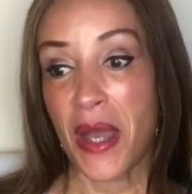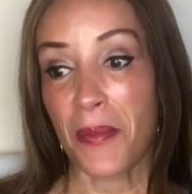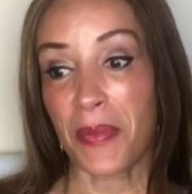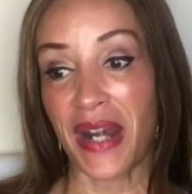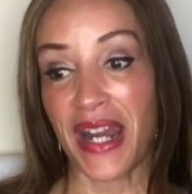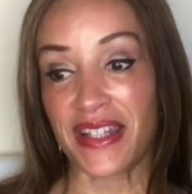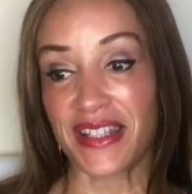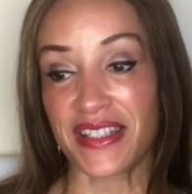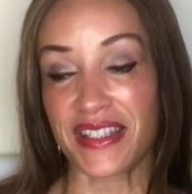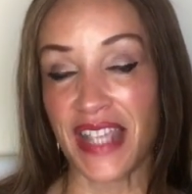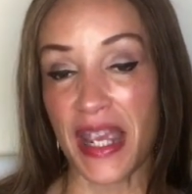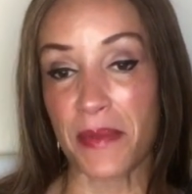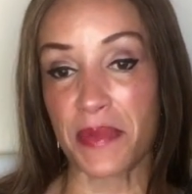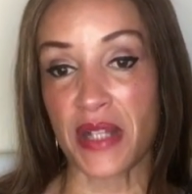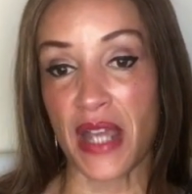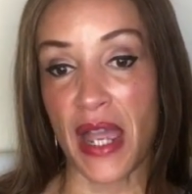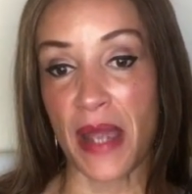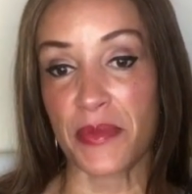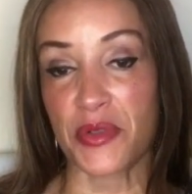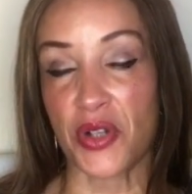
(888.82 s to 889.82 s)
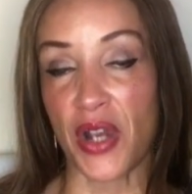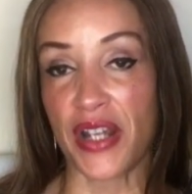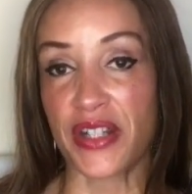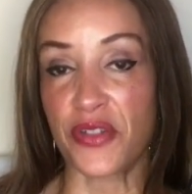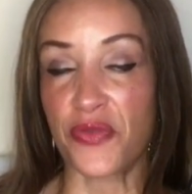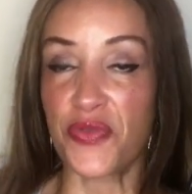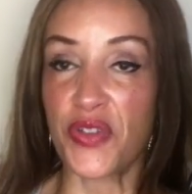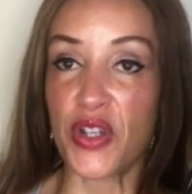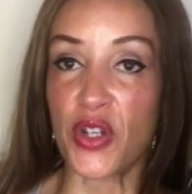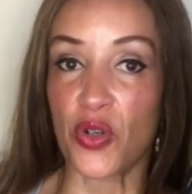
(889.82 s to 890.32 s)
but at the same time trying to
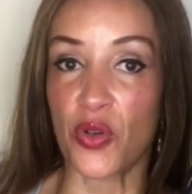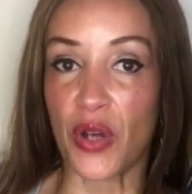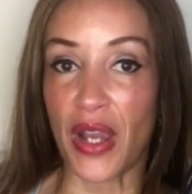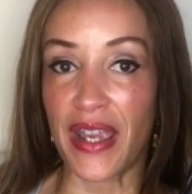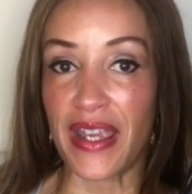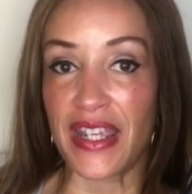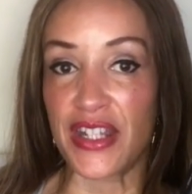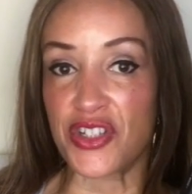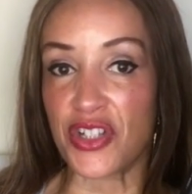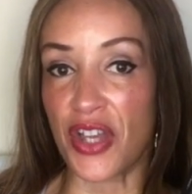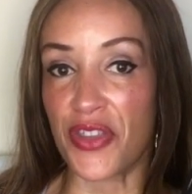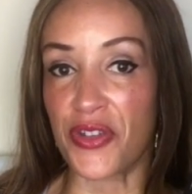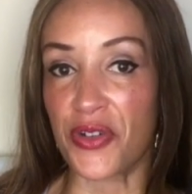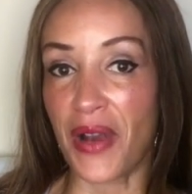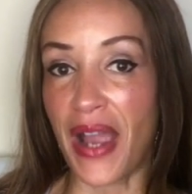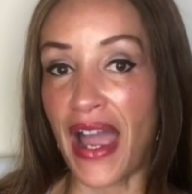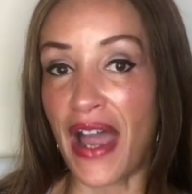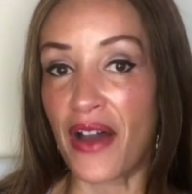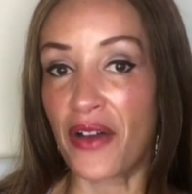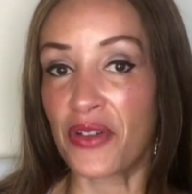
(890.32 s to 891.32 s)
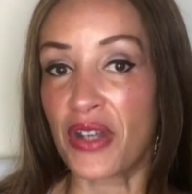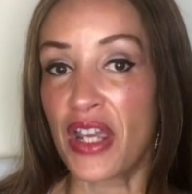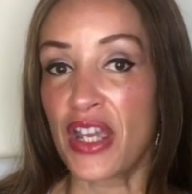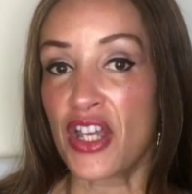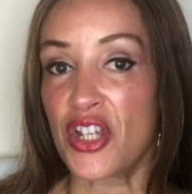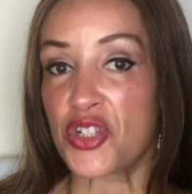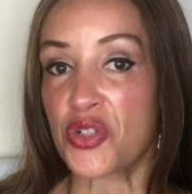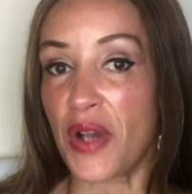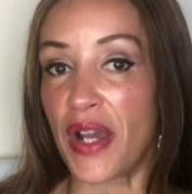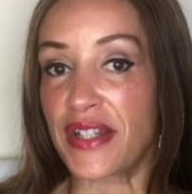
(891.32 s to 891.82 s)
figure each other out
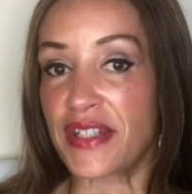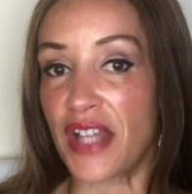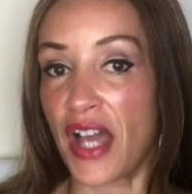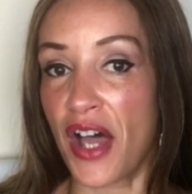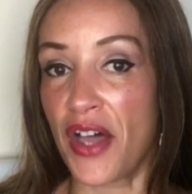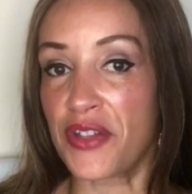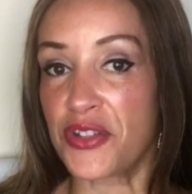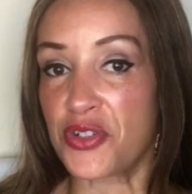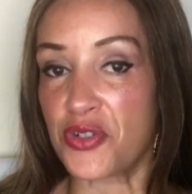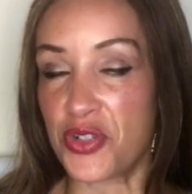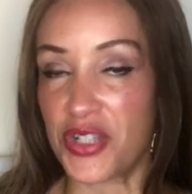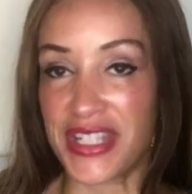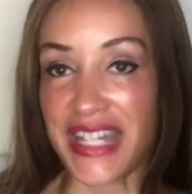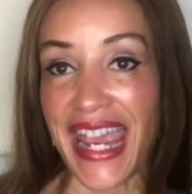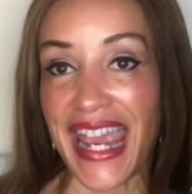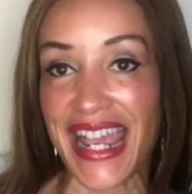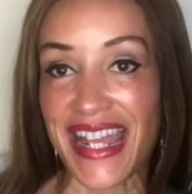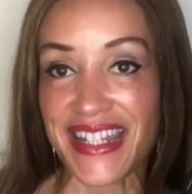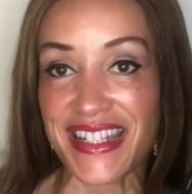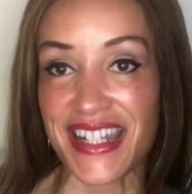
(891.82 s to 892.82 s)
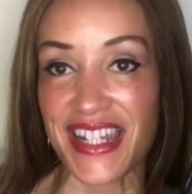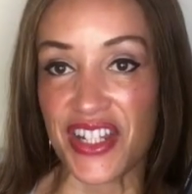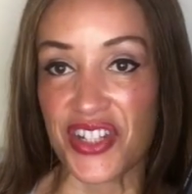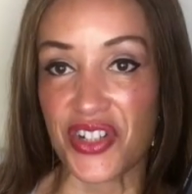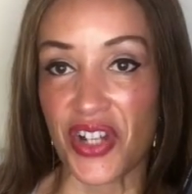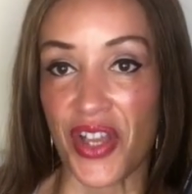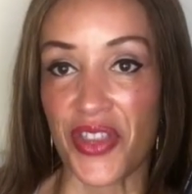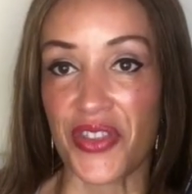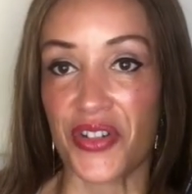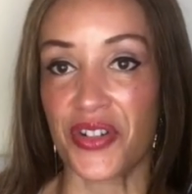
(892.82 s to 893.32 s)
trying to understand each
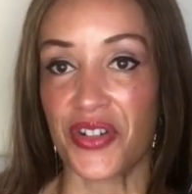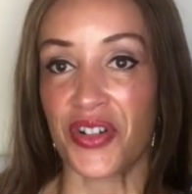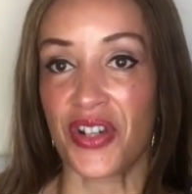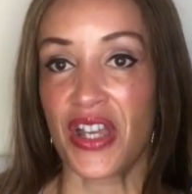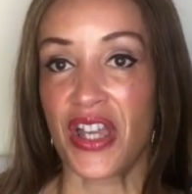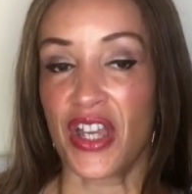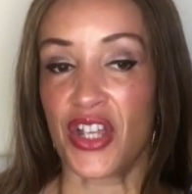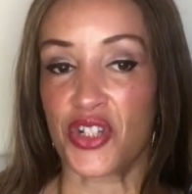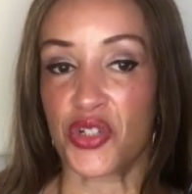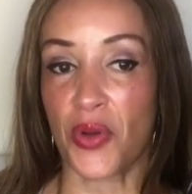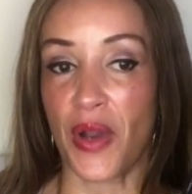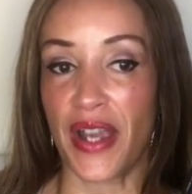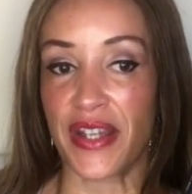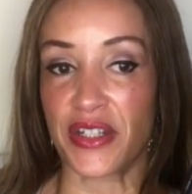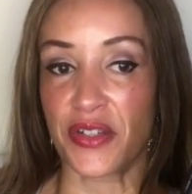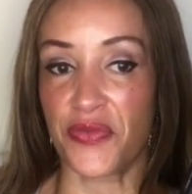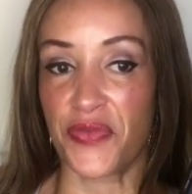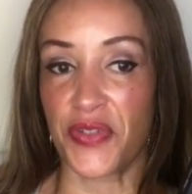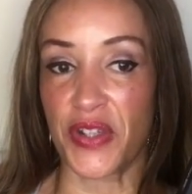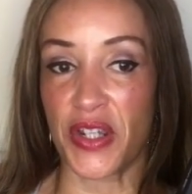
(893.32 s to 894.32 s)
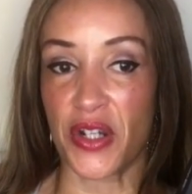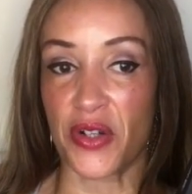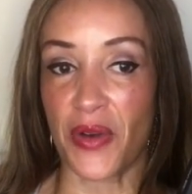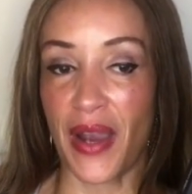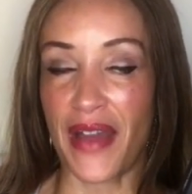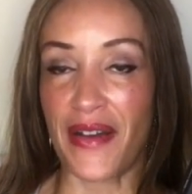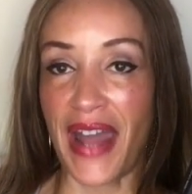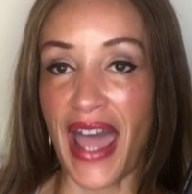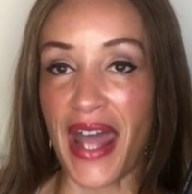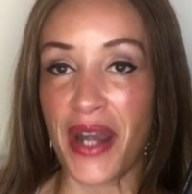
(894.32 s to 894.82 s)
other trying to figure
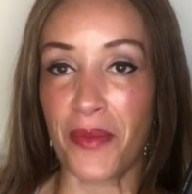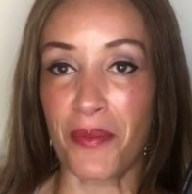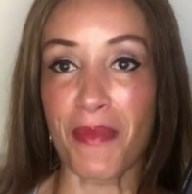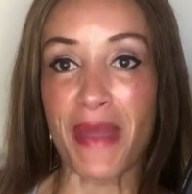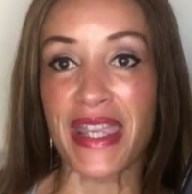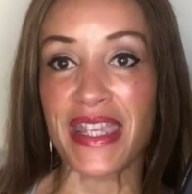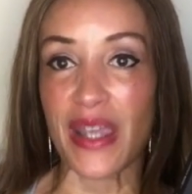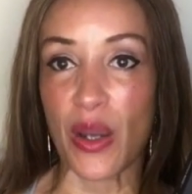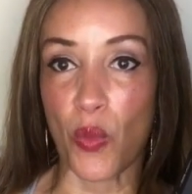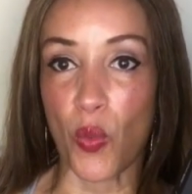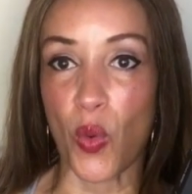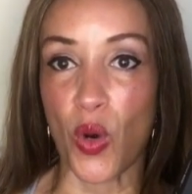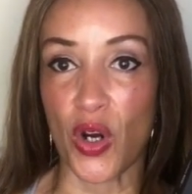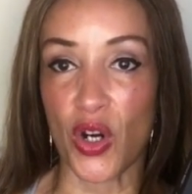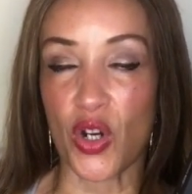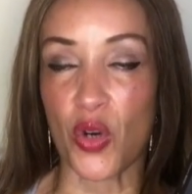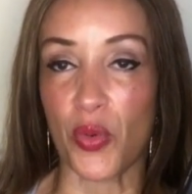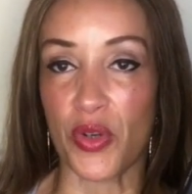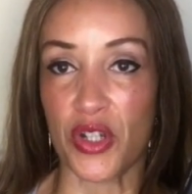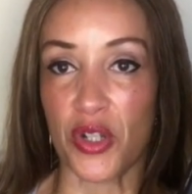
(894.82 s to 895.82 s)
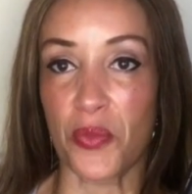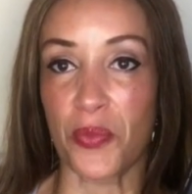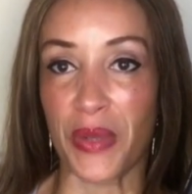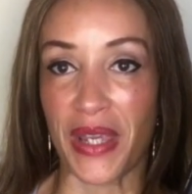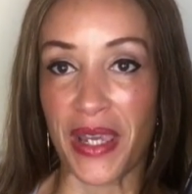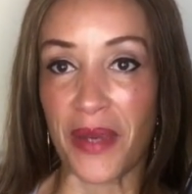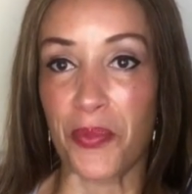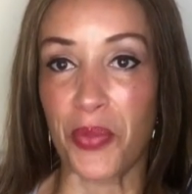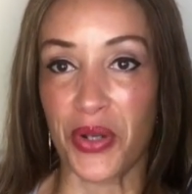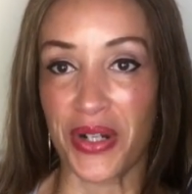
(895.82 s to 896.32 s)
out how to make it work when you're
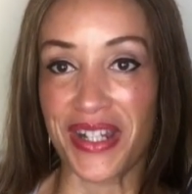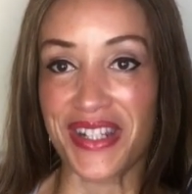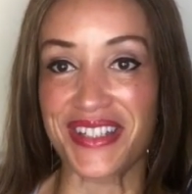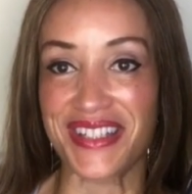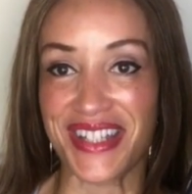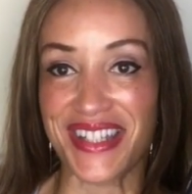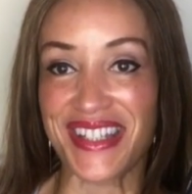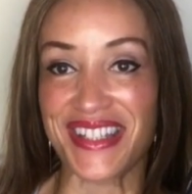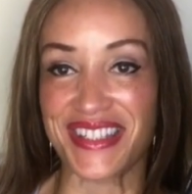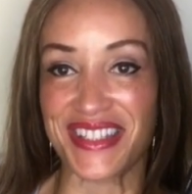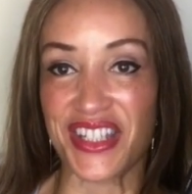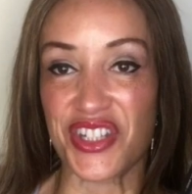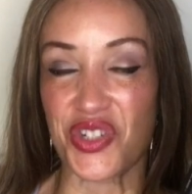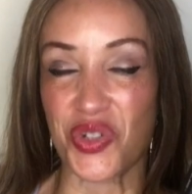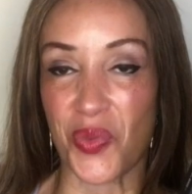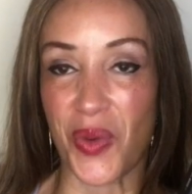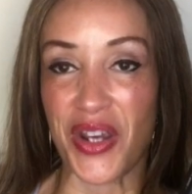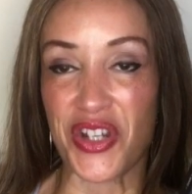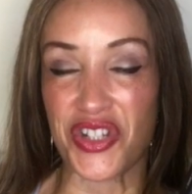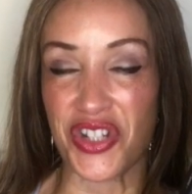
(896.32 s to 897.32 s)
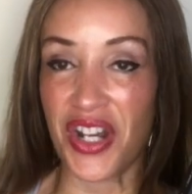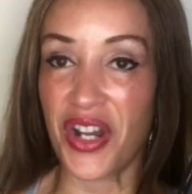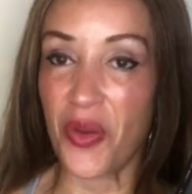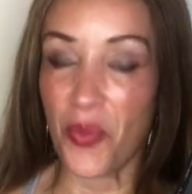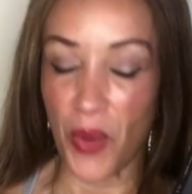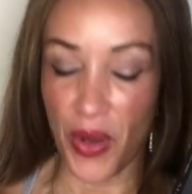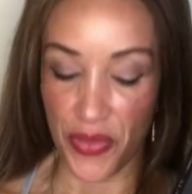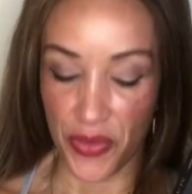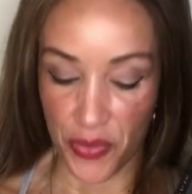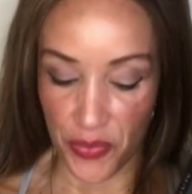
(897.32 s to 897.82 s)
being put into this situation and
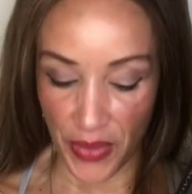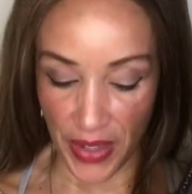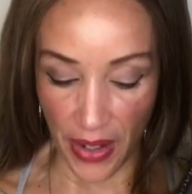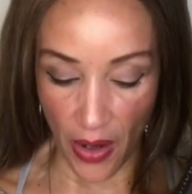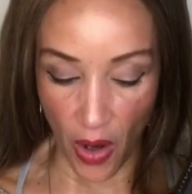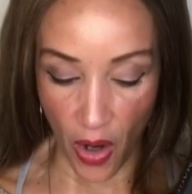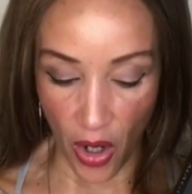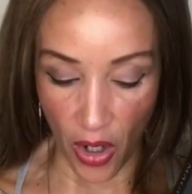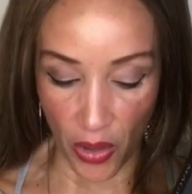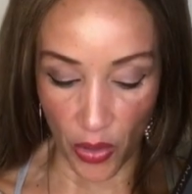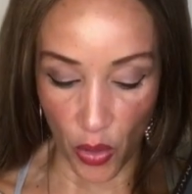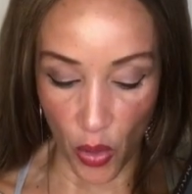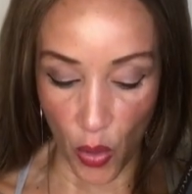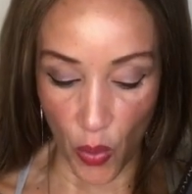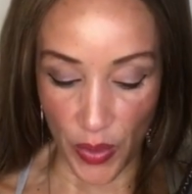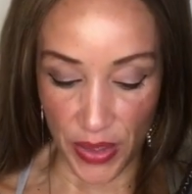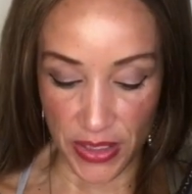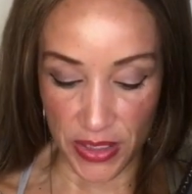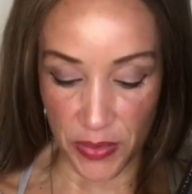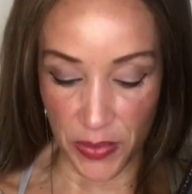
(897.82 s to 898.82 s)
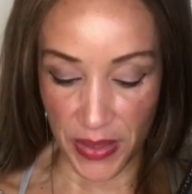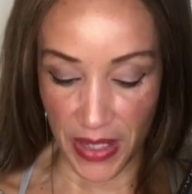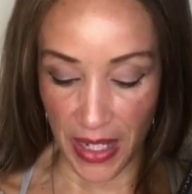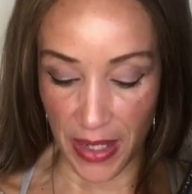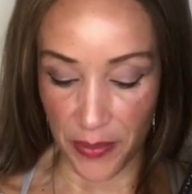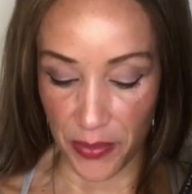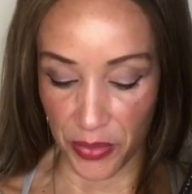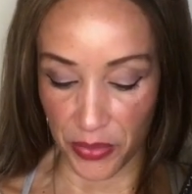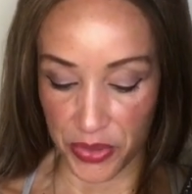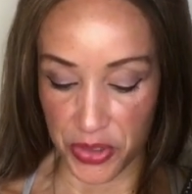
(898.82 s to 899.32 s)
whether they are going to be
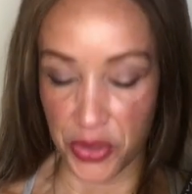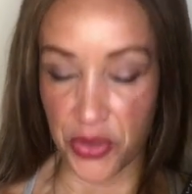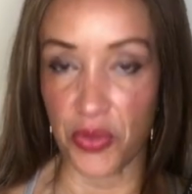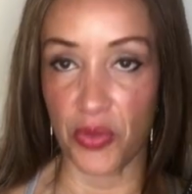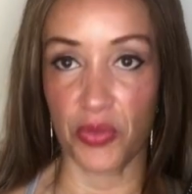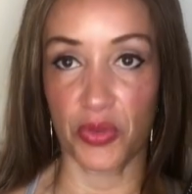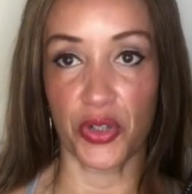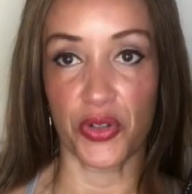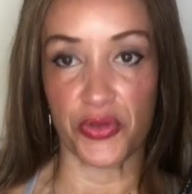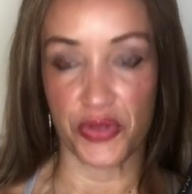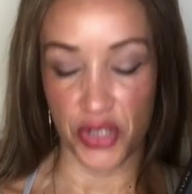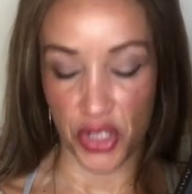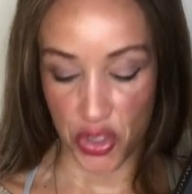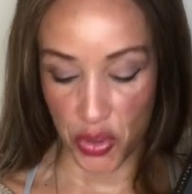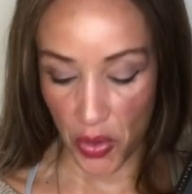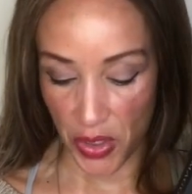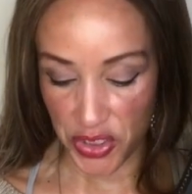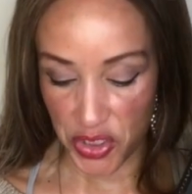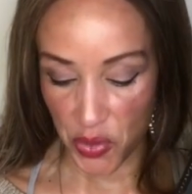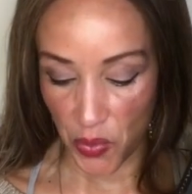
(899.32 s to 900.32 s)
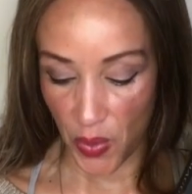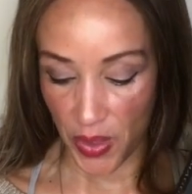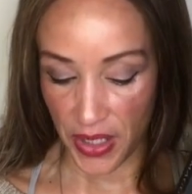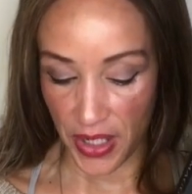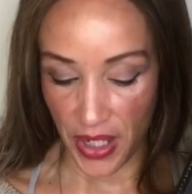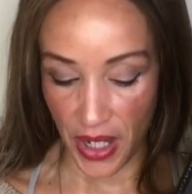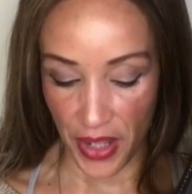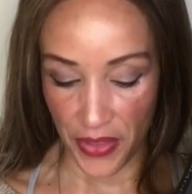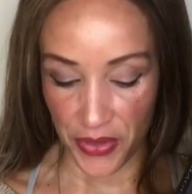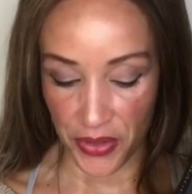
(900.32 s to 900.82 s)
able to learn to trust one
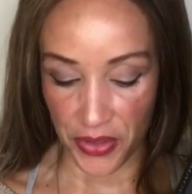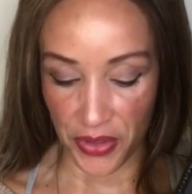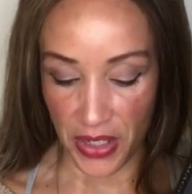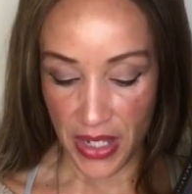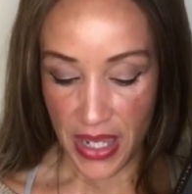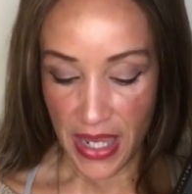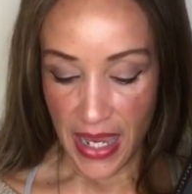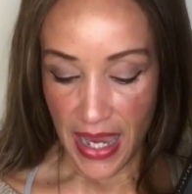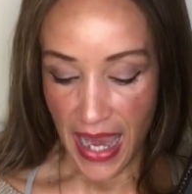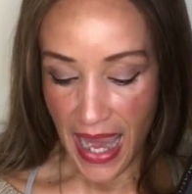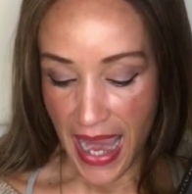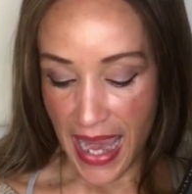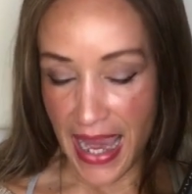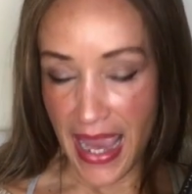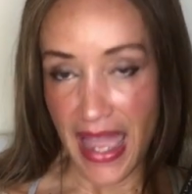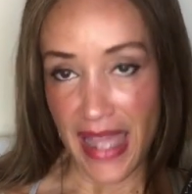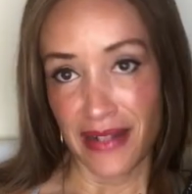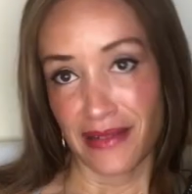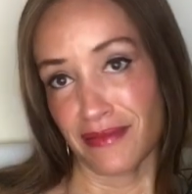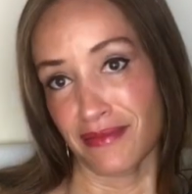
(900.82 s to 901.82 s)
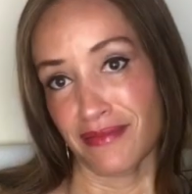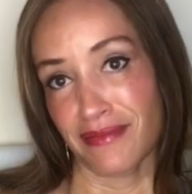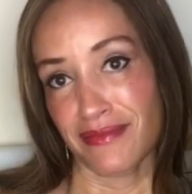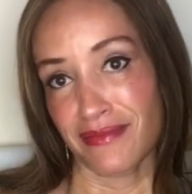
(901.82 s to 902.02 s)
another and